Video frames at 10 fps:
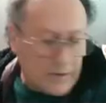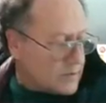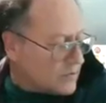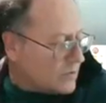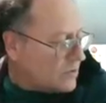
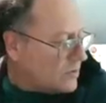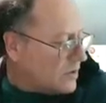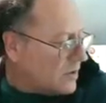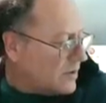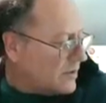
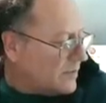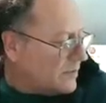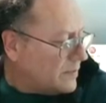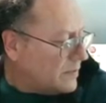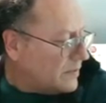So
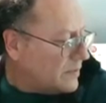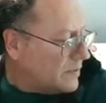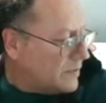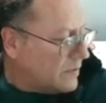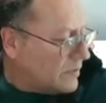
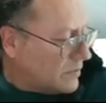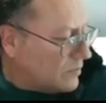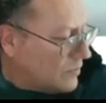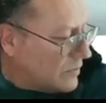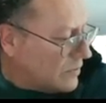
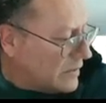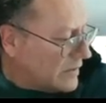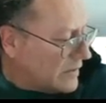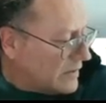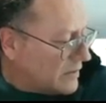we only
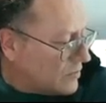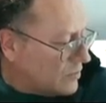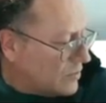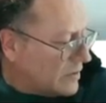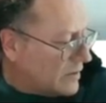need
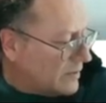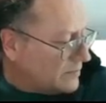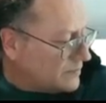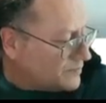to